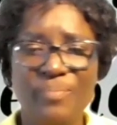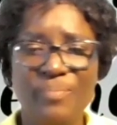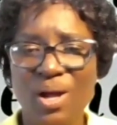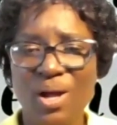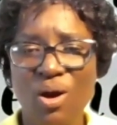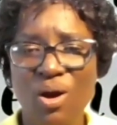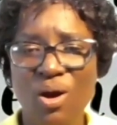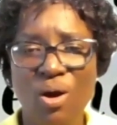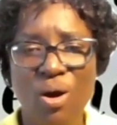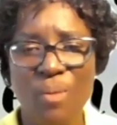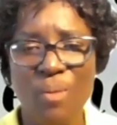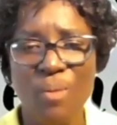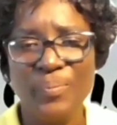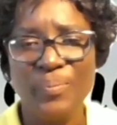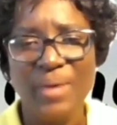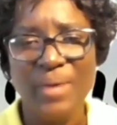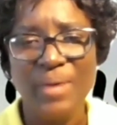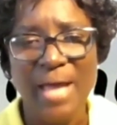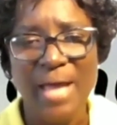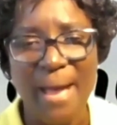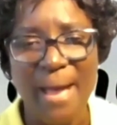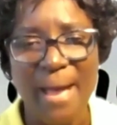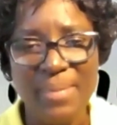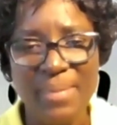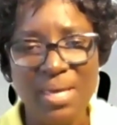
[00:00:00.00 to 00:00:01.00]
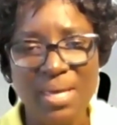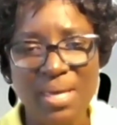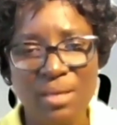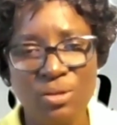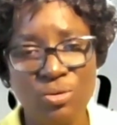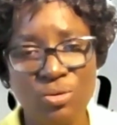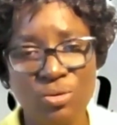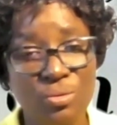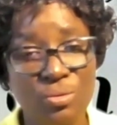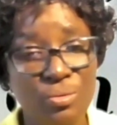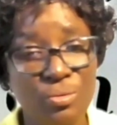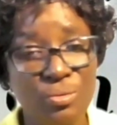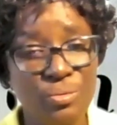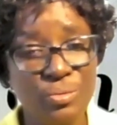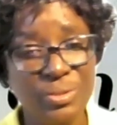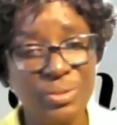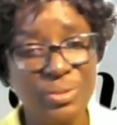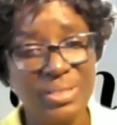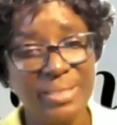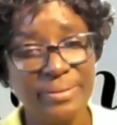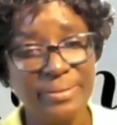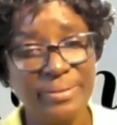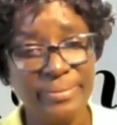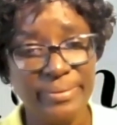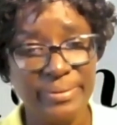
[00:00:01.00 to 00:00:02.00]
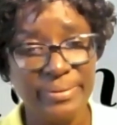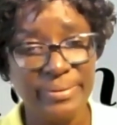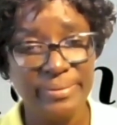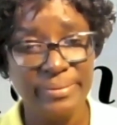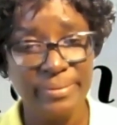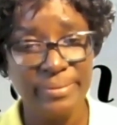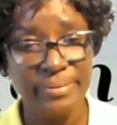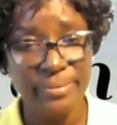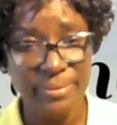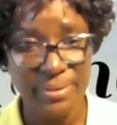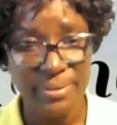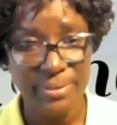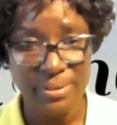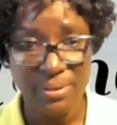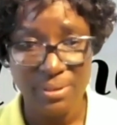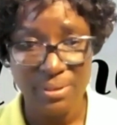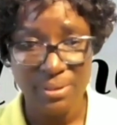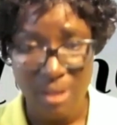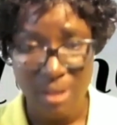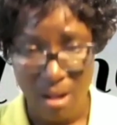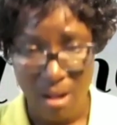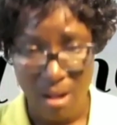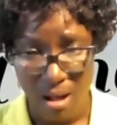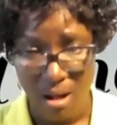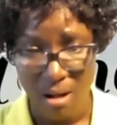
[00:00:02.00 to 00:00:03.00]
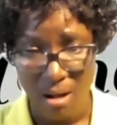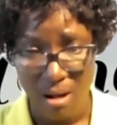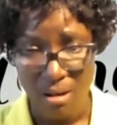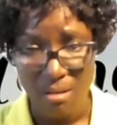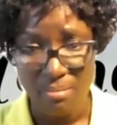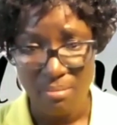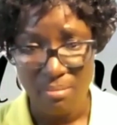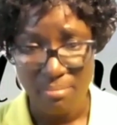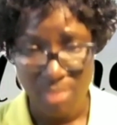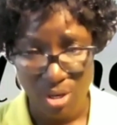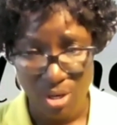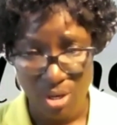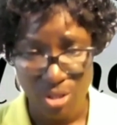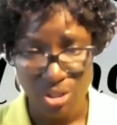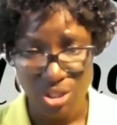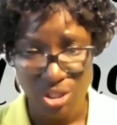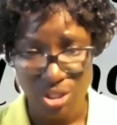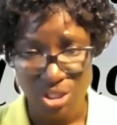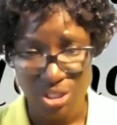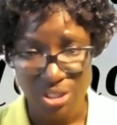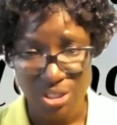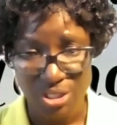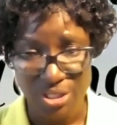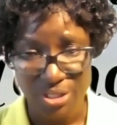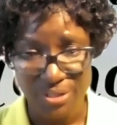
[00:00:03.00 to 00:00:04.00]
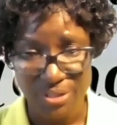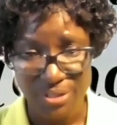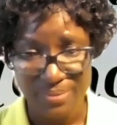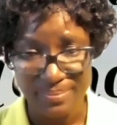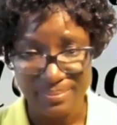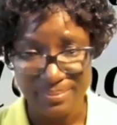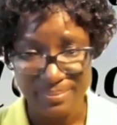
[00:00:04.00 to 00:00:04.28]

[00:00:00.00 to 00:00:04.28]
become, you who didn't used to talk much.